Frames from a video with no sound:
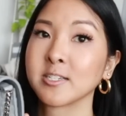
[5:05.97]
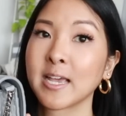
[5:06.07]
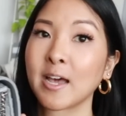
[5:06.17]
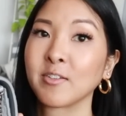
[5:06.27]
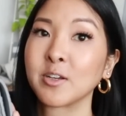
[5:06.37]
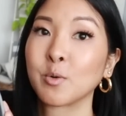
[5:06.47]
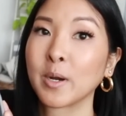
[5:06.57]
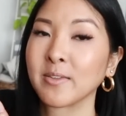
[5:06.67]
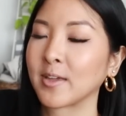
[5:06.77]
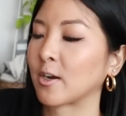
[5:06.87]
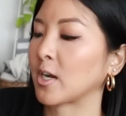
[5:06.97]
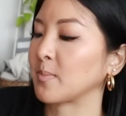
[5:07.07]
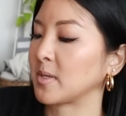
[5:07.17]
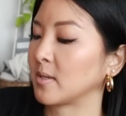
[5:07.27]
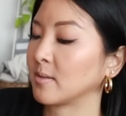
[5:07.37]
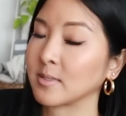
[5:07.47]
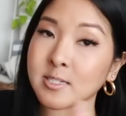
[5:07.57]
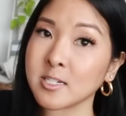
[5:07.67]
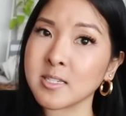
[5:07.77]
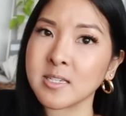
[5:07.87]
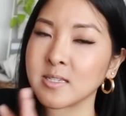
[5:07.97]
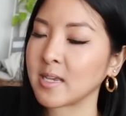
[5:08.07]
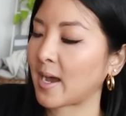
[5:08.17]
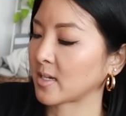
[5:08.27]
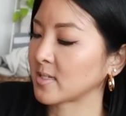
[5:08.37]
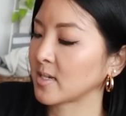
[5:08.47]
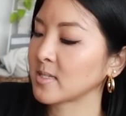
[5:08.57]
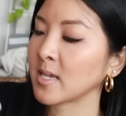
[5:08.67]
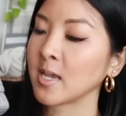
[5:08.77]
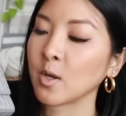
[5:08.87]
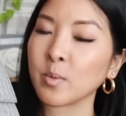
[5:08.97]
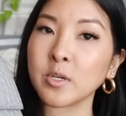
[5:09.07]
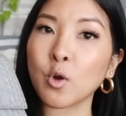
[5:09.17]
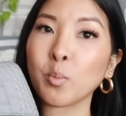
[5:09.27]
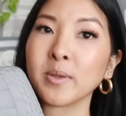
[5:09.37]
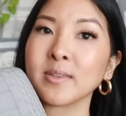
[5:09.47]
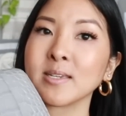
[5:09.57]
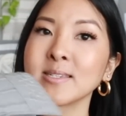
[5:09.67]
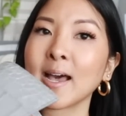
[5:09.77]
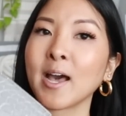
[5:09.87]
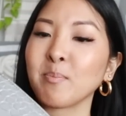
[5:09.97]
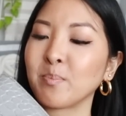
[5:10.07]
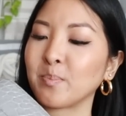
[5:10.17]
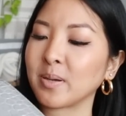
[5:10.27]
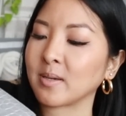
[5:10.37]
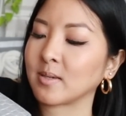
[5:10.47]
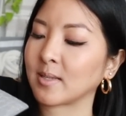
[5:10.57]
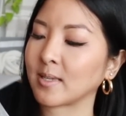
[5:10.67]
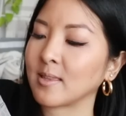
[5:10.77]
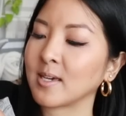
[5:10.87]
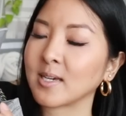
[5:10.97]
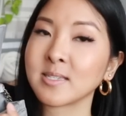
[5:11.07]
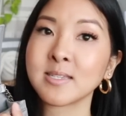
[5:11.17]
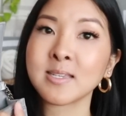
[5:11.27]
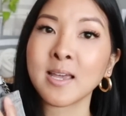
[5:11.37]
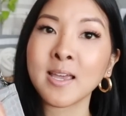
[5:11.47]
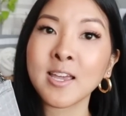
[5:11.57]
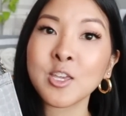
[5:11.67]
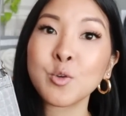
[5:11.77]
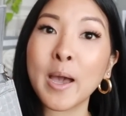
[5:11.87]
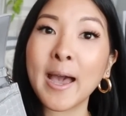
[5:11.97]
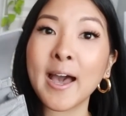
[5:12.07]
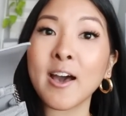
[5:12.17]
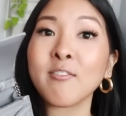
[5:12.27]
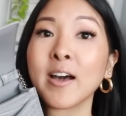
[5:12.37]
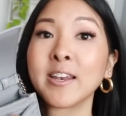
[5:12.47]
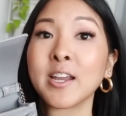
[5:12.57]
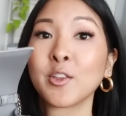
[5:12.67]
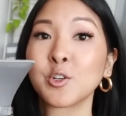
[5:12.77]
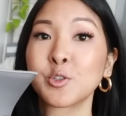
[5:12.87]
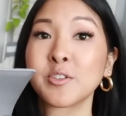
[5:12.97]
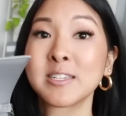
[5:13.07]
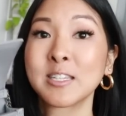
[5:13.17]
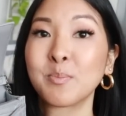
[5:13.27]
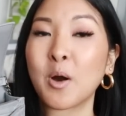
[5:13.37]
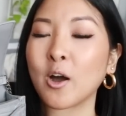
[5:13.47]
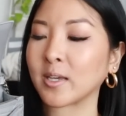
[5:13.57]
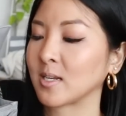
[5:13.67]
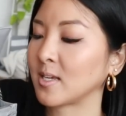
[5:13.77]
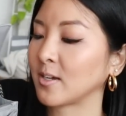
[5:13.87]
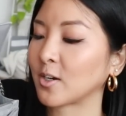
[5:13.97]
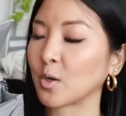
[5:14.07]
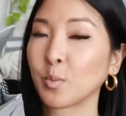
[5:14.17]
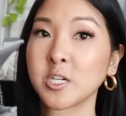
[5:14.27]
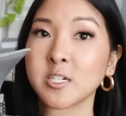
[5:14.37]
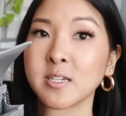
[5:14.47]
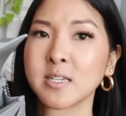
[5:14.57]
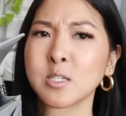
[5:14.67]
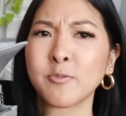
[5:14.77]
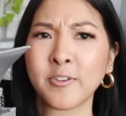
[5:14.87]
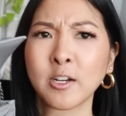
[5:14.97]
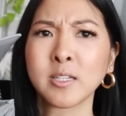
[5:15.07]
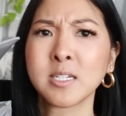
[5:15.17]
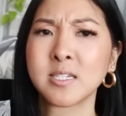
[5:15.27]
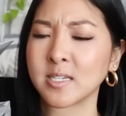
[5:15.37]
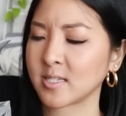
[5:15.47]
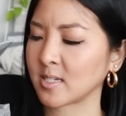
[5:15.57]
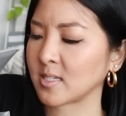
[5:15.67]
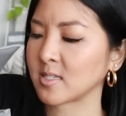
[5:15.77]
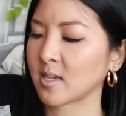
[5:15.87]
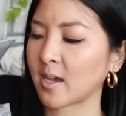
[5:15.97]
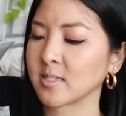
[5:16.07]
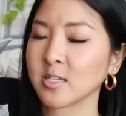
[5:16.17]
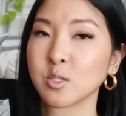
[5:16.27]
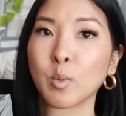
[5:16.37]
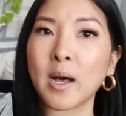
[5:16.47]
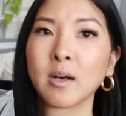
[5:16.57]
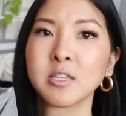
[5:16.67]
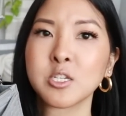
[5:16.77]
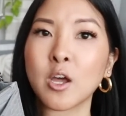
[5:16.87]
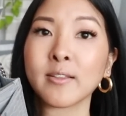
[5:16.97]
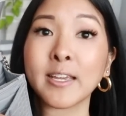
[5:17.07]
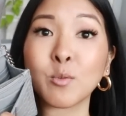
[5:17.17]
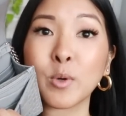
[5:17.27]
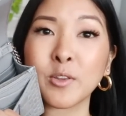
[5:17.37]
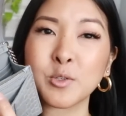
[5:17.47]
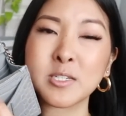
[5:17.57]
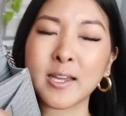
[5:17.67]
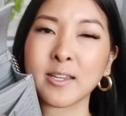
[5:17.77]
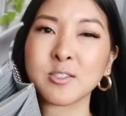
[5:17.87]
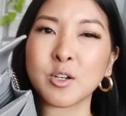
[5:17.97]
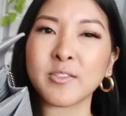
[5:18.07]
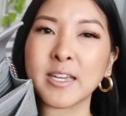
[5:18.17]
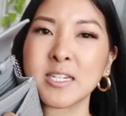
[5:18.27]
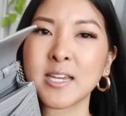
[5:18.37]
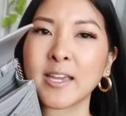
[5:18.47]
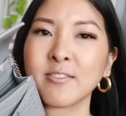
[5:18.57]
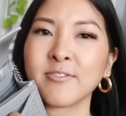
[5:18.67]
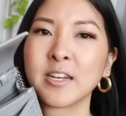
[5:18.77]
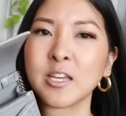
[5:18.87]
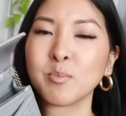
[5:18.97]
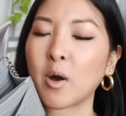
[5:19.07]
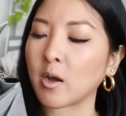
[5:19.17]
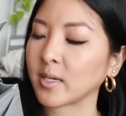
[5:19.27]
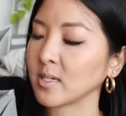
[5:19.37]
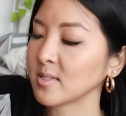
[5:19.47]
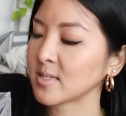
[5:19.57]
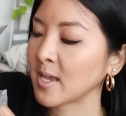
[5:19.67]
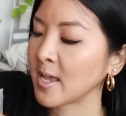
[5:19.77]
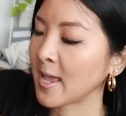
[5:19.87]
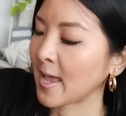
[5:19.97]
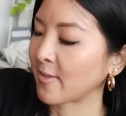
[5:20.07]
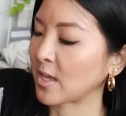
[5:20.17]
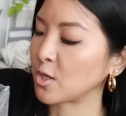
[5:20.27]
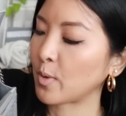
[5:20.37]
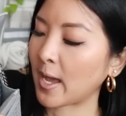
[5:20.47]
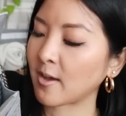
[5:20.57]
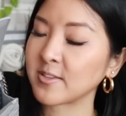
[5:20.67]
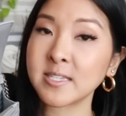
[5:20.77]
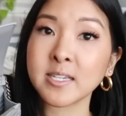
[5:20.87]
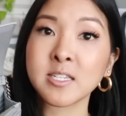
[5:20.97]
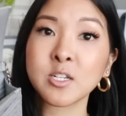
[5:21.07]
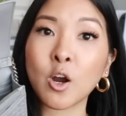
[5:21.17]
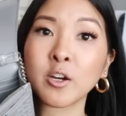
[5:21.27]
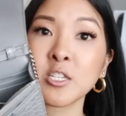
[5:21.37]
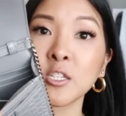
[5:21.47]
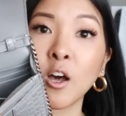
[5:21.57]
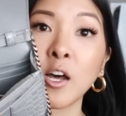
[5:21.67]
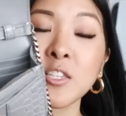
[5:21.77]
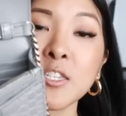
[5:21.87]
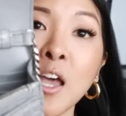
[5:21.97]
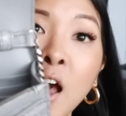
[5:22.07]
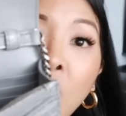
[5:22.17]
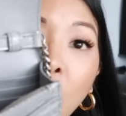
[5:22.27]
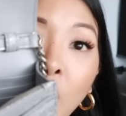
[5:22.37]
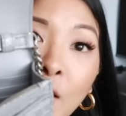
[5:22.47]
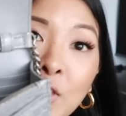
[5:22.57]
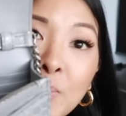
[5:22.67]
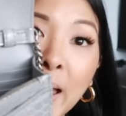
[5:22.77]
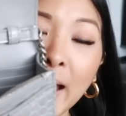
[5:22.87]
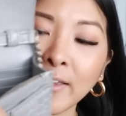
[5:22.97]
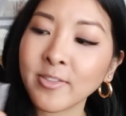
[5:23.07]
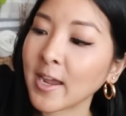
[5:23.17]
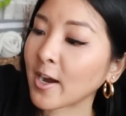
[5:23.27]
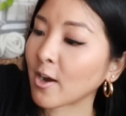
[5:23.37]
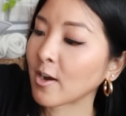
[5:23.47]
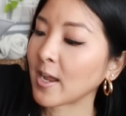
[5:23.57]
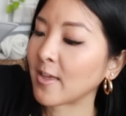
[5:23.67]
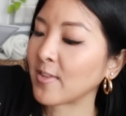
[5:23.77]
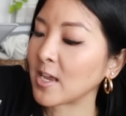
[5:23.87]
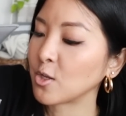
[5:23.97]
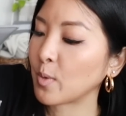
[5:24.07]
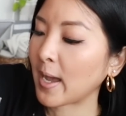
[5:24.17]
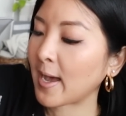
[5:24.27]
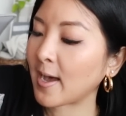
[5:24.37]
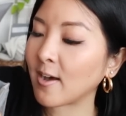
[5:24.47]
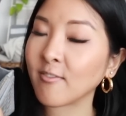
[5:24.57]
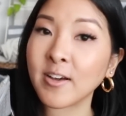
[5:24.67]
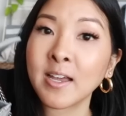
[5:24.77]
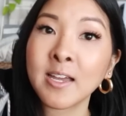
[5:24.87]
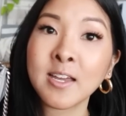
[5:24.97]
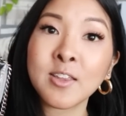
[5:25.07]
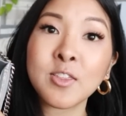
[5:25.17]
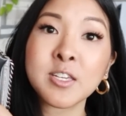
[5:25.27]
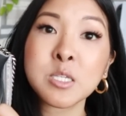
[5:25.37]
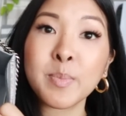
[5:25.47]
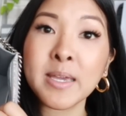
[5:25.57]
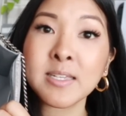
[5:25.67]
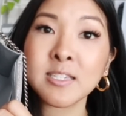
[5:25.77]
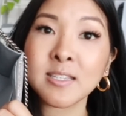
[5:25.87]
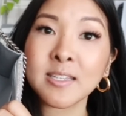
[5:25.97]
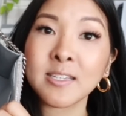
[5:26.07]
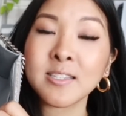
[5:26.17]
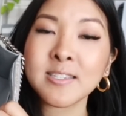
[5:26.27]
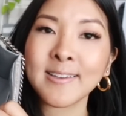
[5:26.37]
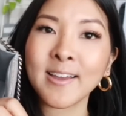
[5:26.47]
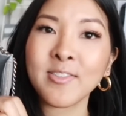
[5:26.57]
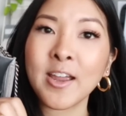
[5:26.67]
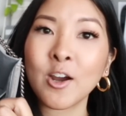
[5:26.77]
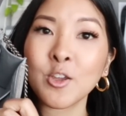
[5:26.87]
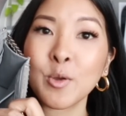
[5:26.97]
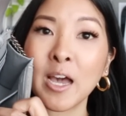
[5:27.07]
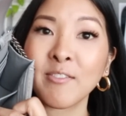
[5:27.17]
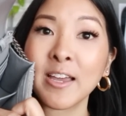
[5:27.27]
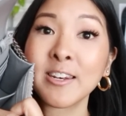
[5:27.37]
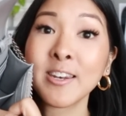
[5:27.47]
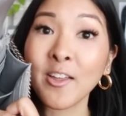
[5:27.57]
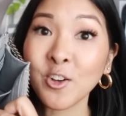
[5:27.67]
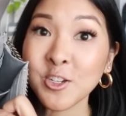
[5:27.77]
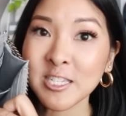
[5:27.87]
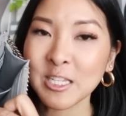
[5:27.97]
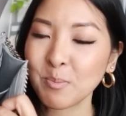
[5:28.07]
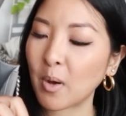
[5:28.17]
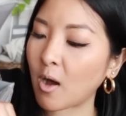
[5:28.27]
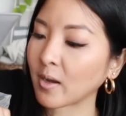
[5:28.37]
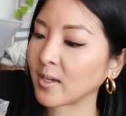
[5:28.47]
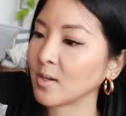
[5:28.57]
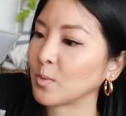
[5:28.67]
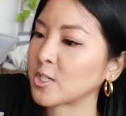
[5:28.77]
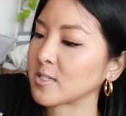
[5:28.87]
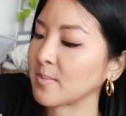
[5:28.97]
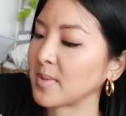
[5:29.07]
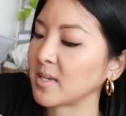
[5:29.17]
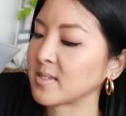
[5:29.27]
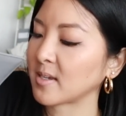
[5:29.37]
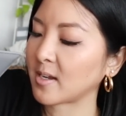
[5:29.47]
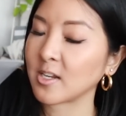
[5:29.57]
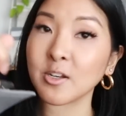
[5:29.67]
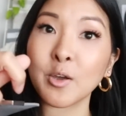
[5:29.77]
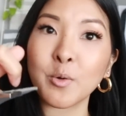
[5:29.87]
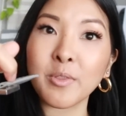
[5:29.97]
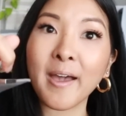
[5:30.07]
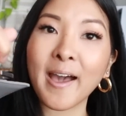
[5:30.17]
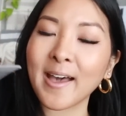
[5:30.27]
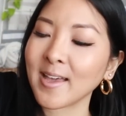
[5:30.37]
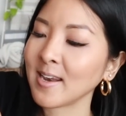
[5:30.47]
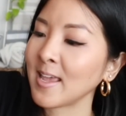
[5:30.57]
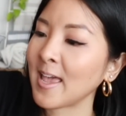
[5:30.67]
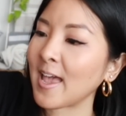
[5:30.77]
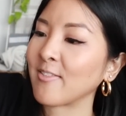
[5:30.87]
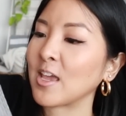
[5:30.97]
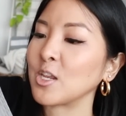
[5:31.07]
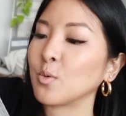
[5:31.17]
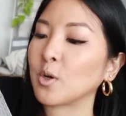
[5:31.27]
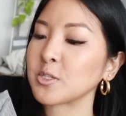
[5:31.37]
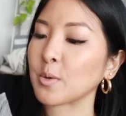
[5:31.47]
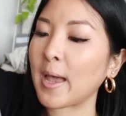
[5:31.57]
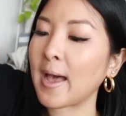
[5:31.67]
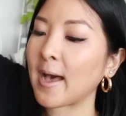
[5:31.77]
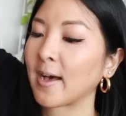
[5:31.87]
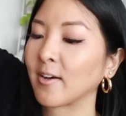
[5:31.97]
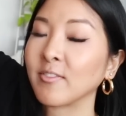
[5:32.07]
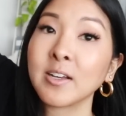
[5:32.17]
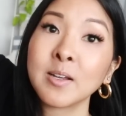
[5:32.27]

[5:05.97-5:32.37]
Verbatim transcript: just have it right there, and it's just easy access. When you open this up like this, you have another sort of slip pocket here, which is fairly decent in size as well. It's not like one of those tight, sort of like tight fitting pockets. And then you have 6 card slots on the back there, and then you have the space in the inside there. You have another slip pocket, which is amazing. I didn't know that. And then you also have